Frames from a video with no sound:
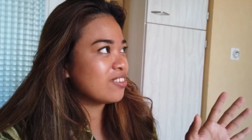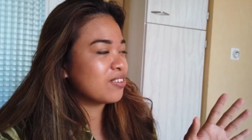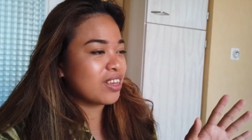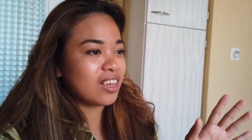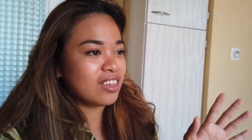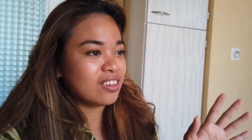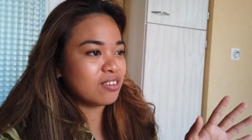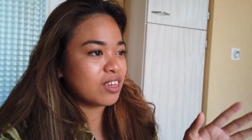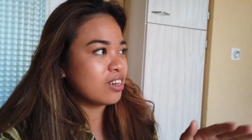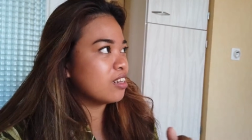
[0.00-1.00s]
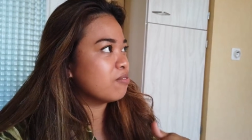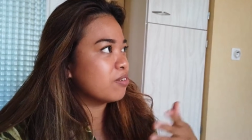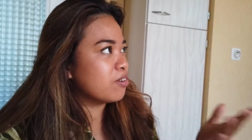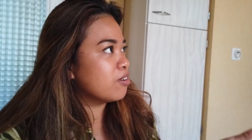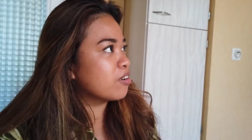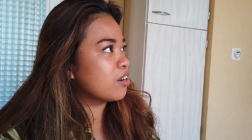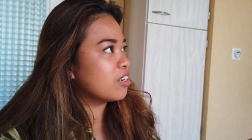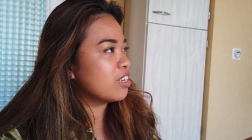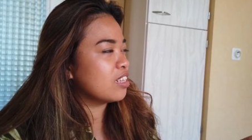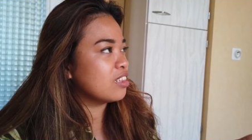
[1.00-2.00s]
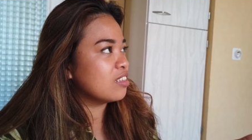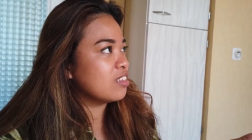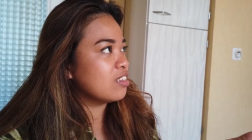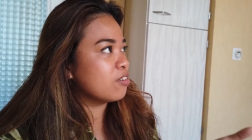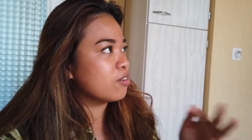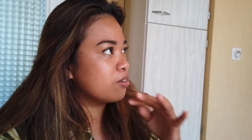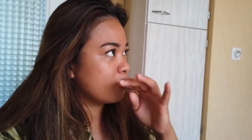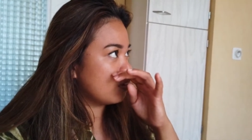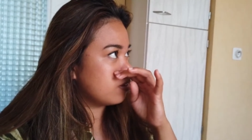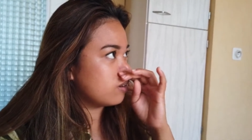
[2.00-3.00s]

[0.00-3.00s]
you can leave a card identity or...